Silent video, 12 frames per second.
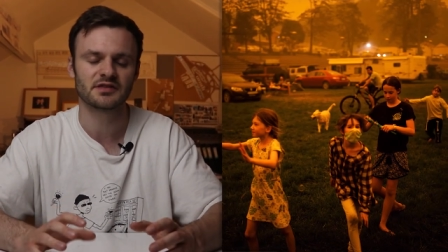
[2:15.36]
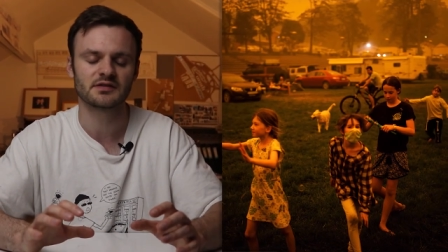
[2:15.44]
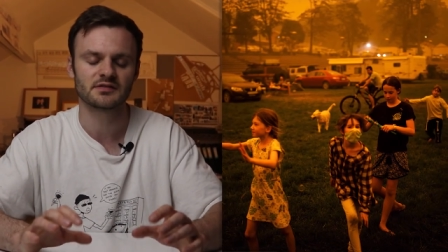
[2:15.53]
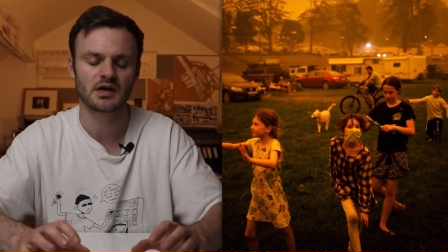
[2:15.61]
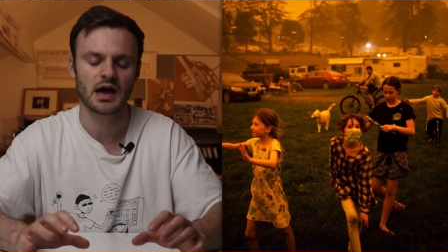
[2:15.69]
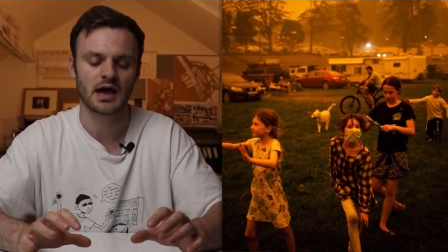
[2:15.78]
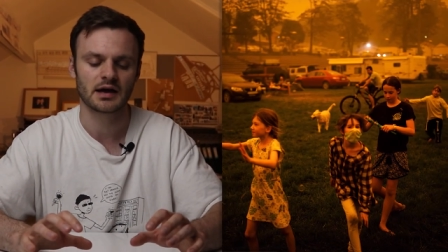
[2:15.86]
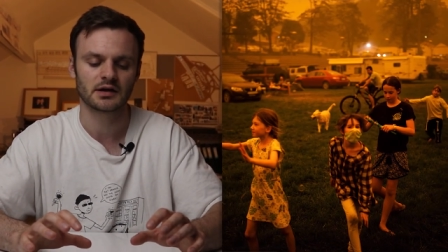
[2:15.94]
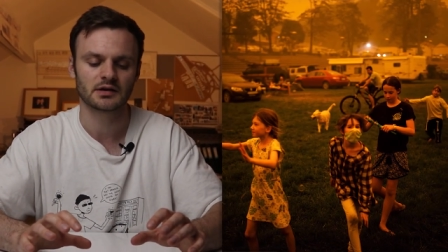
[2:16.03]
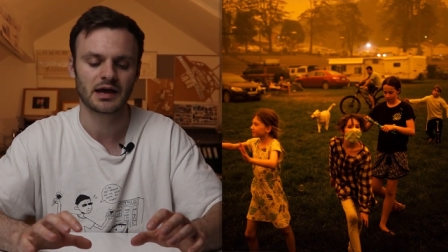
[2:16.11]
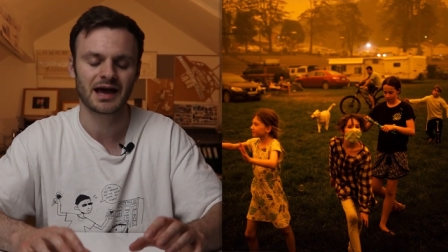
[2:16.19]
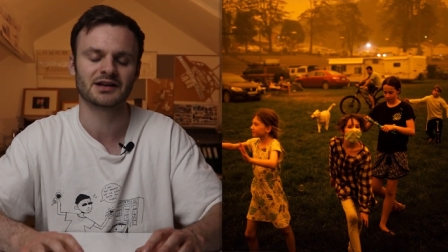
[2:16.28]
think that
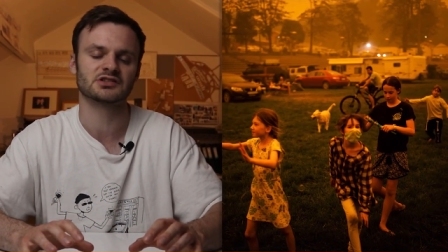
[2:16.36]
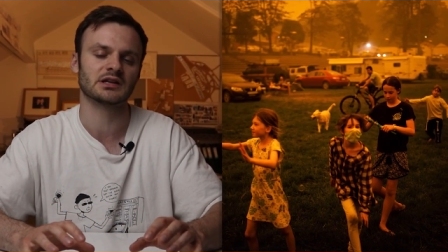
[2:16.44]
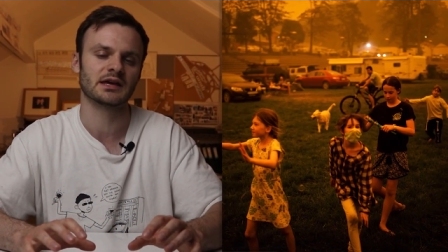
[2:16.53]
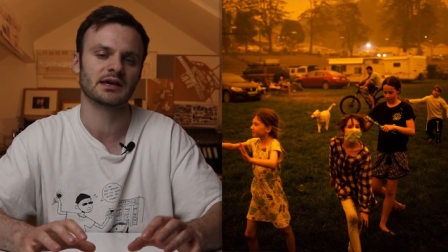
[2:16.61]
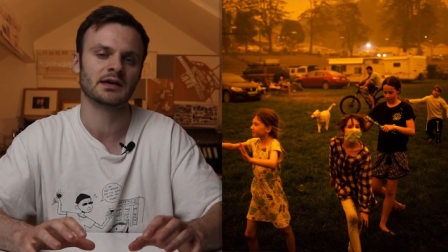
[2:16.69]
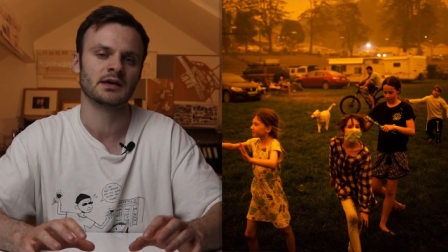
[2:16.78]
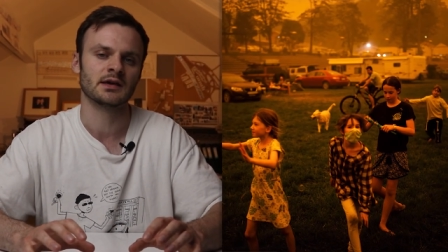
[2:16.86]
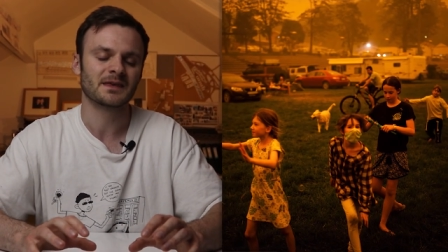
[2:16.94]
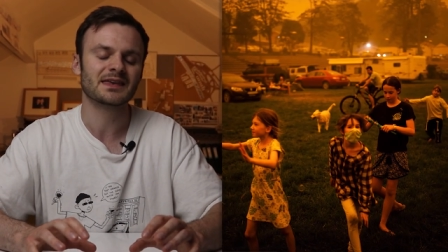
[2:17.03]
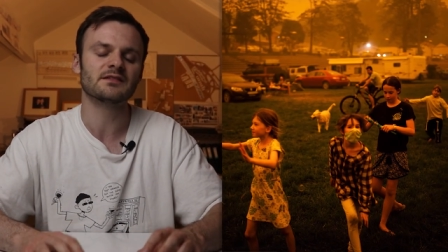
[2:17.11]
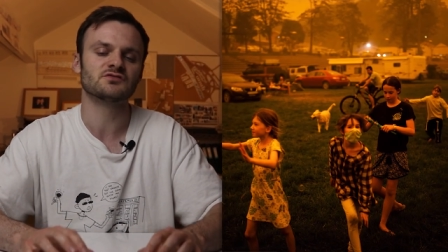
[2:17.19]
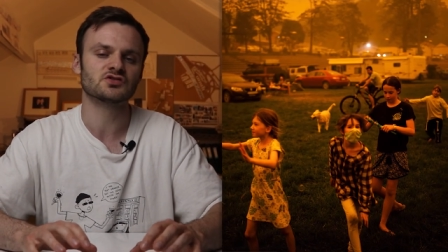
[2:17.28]
actually
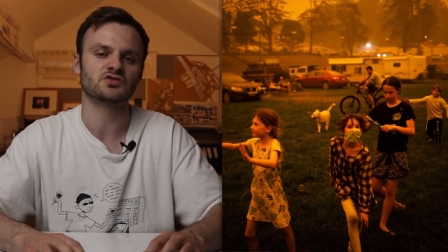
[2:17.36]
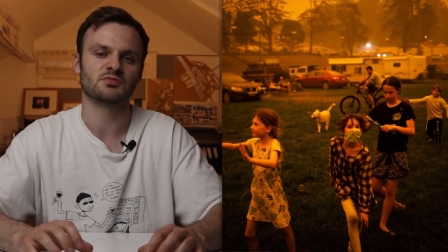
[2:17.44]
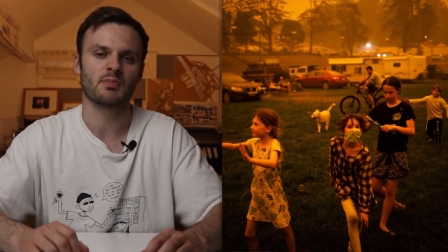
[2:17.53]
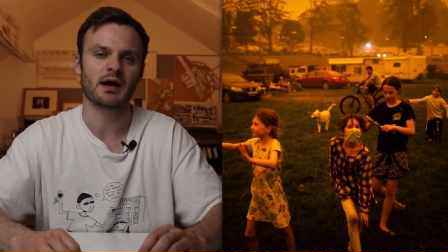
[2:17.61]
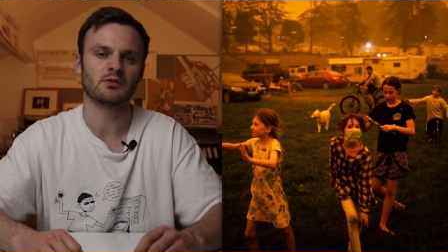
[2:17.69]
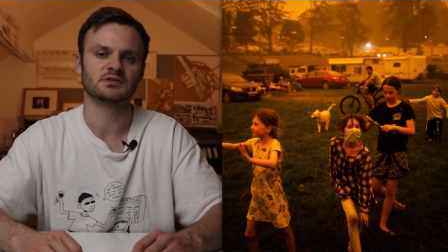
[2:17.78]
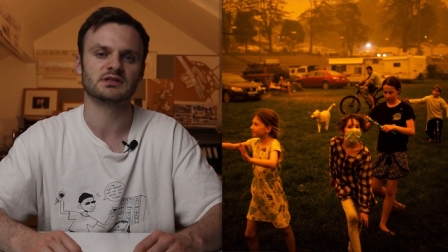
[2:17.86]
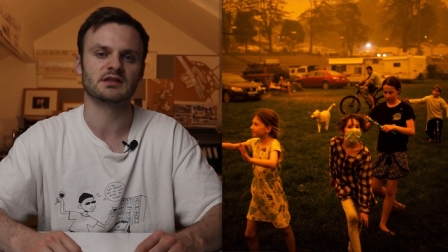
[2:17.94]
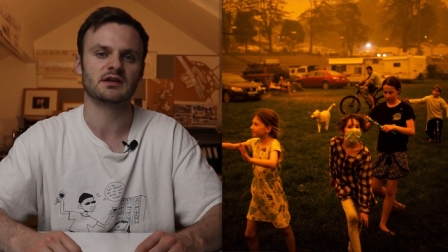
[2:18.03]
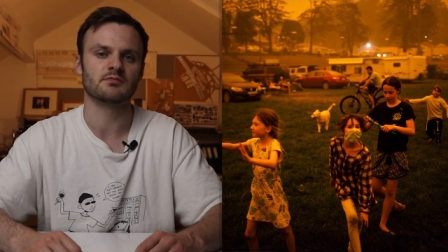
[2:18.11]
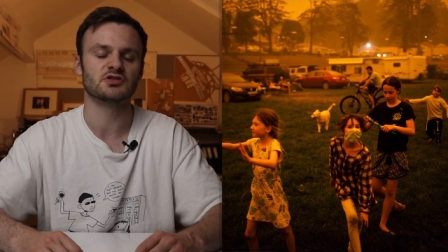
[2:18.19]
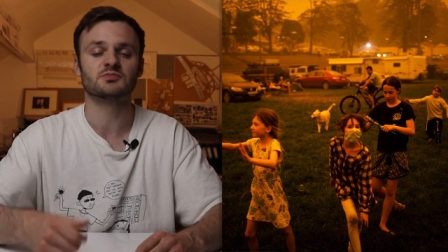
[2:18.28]
gives such a power to
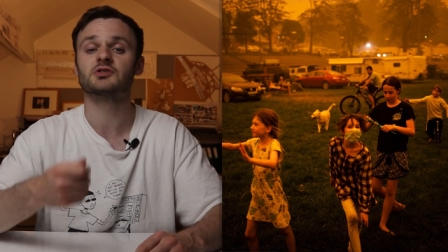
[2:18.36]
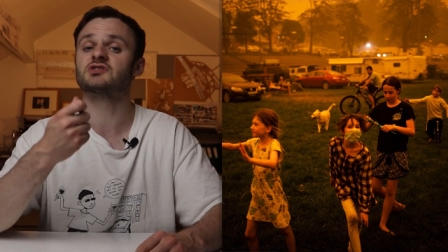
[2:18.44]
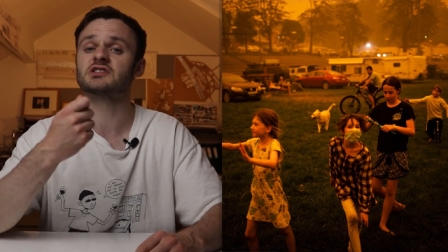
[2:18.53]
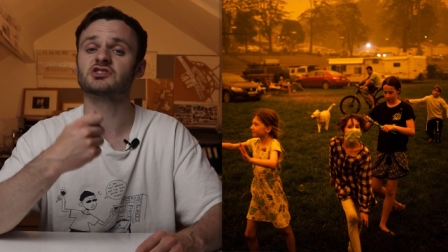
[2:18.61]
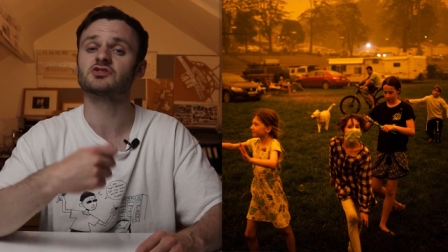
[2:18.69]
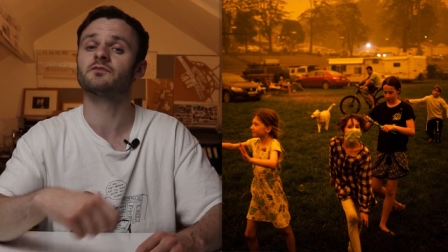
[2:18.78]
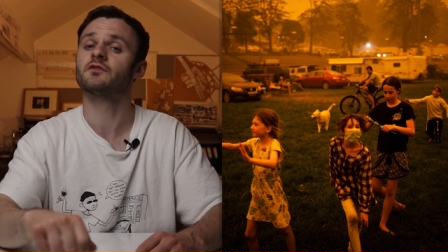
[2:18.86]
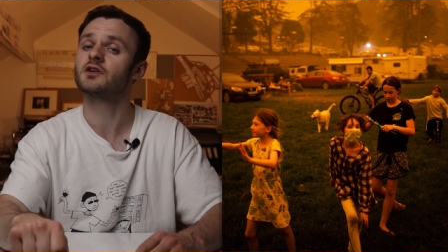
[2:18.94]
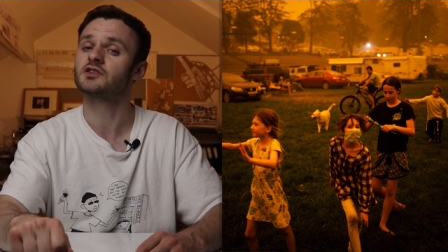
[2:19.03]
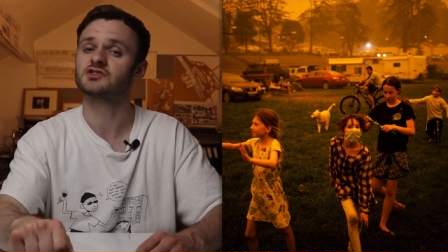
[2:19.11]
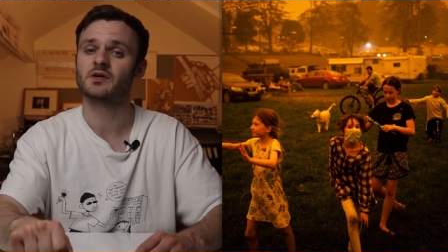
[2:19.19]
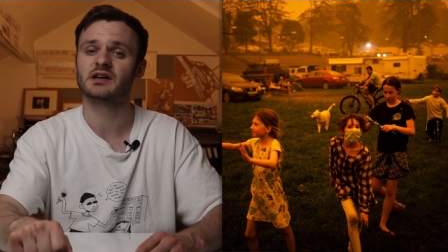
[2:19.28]
the image because it
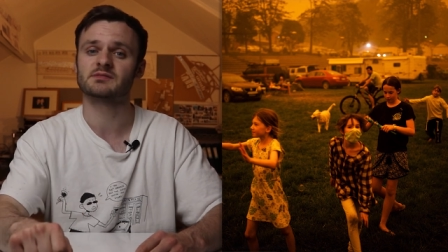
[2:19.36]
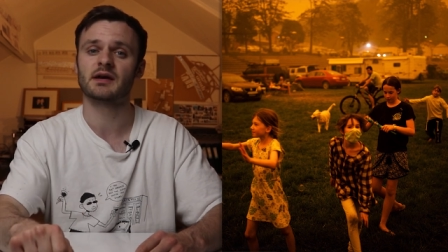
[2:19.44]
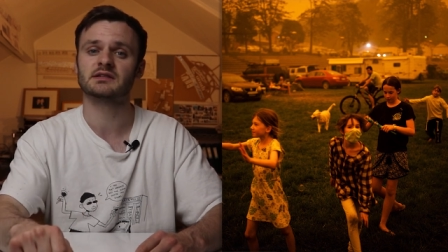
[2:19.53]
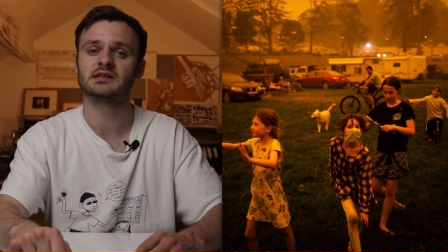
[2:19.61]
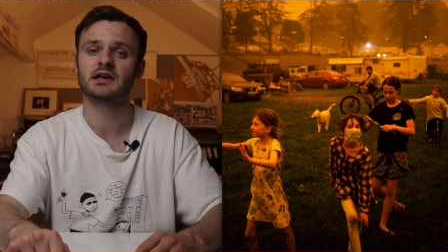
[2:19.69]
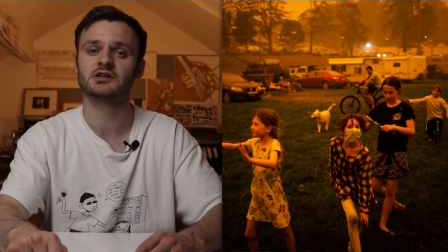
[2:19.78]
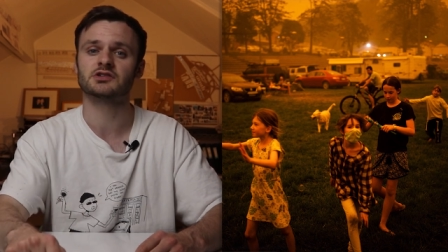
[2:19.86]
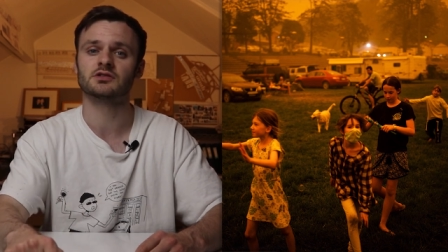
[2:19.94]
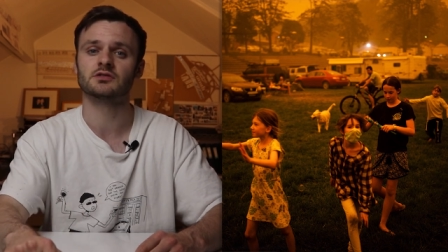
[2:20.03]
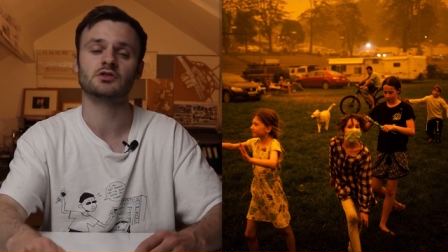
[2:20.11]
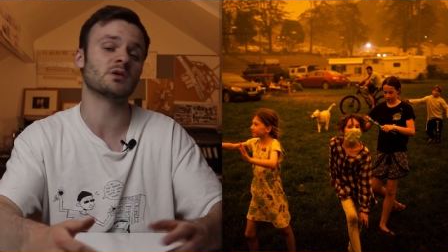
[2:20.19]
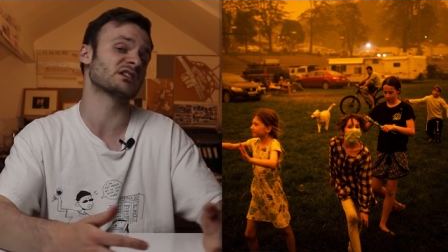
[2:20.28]
subverts your
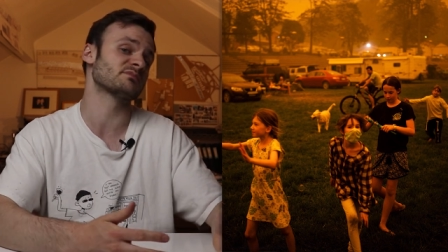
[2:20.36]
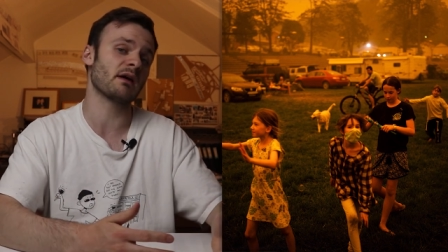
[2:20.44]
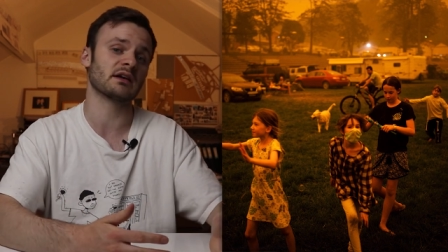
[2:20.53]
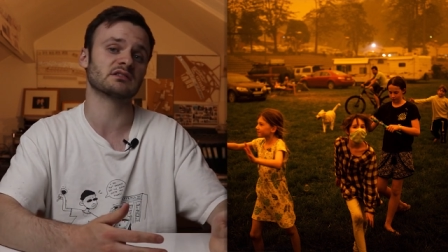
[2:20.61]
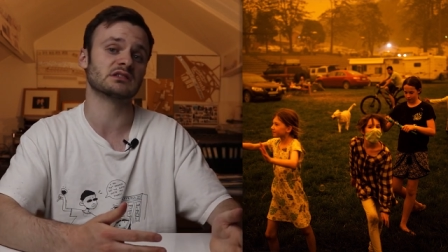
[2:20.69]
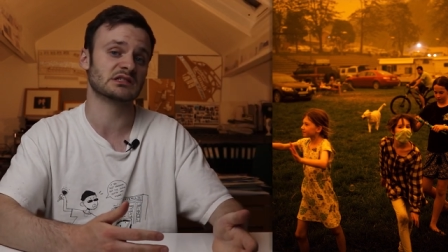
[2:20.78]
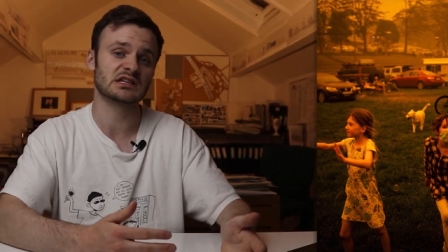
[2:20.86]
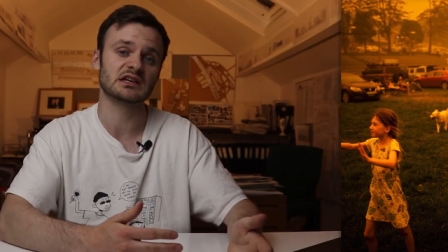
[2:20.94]
expectation. You expect to